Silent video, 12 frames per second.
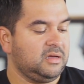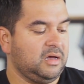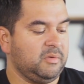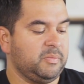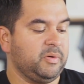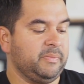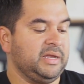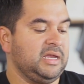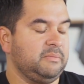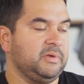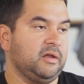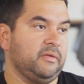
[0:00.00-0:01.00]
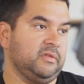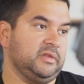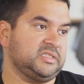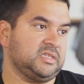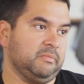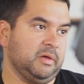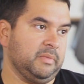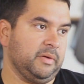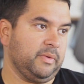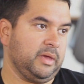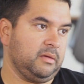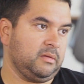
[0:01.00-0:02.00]
I'm going to put my name down on the list. I'm on my
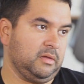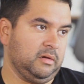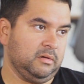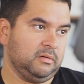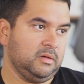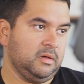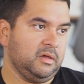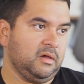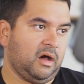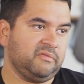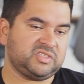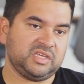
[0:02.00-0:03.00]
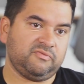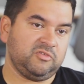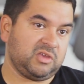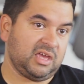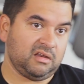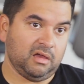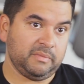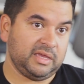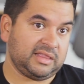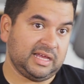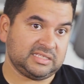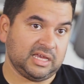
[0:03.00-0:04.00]
way, you know. Obviously, if you cannot
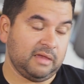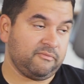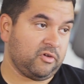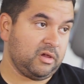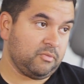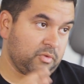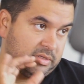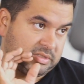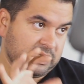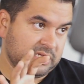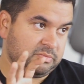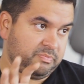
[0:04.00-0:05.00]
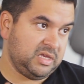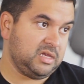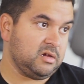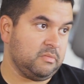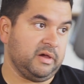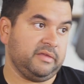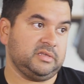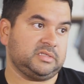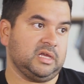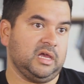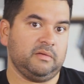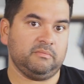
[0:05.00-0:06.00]
make that time frame where it says be here by this
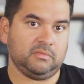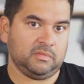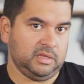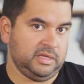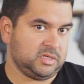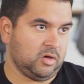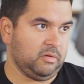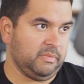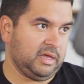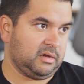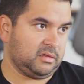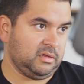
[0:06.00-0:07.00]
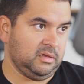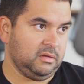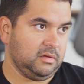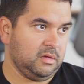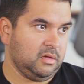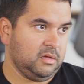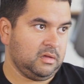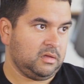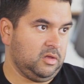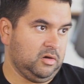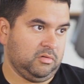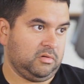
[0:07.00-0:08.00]
time, it's automatically,
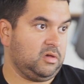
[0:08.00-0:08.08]
you know,